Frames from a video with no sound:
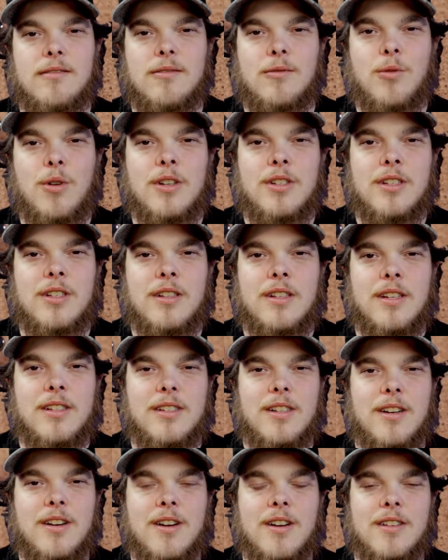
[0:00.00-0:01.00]
Wasn't
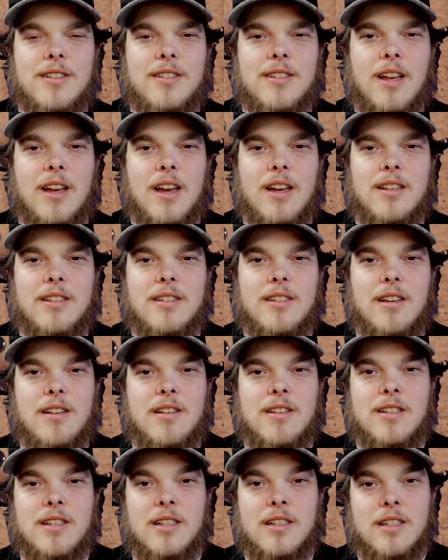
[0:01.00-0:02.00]
listed on his site,
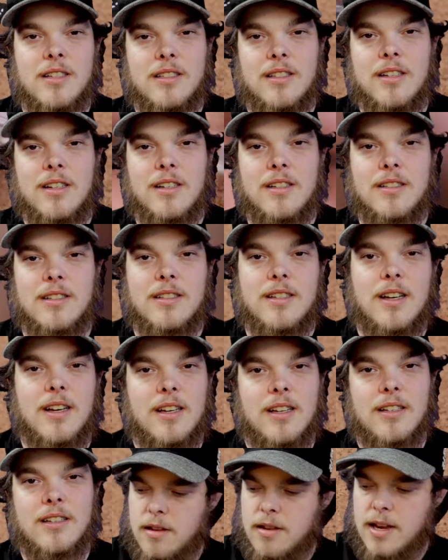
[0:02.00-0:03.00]
still isn't listed on his
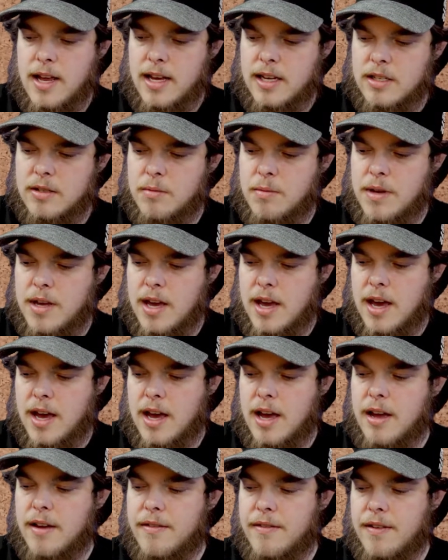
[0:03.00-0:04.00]
site. Next we
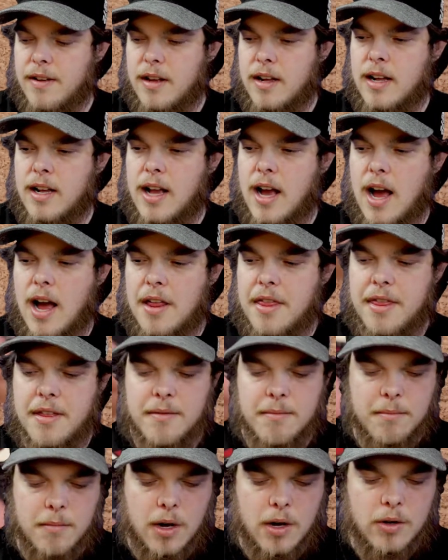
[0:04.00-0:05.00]
have
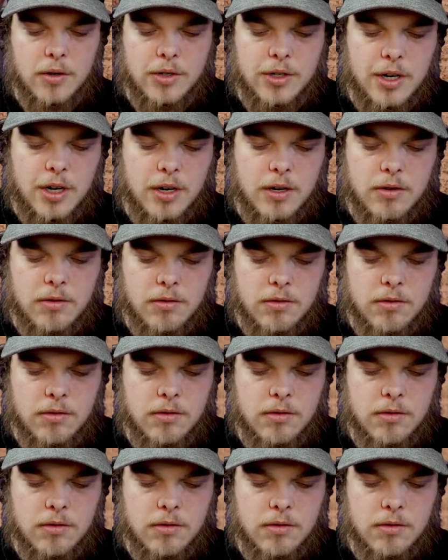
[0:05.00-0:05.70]
Gotham Mojo.